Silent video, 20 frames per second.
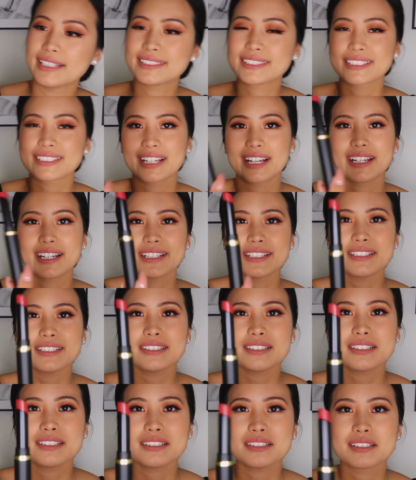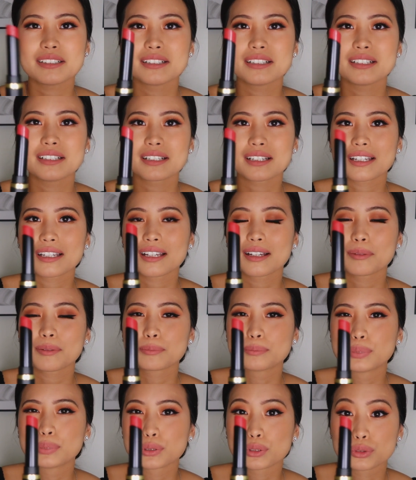It's kind of
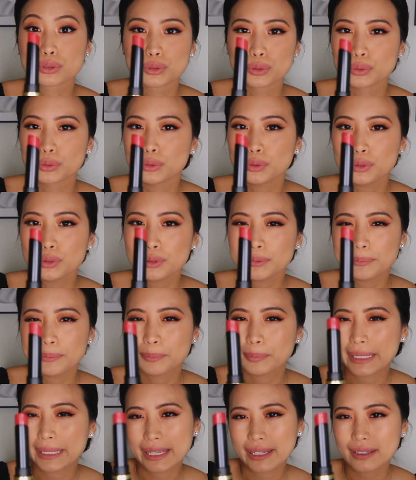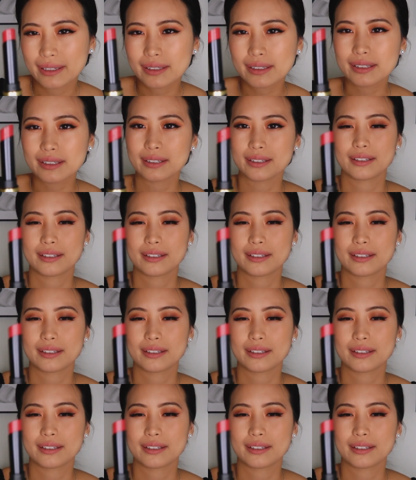Bordeaux pink.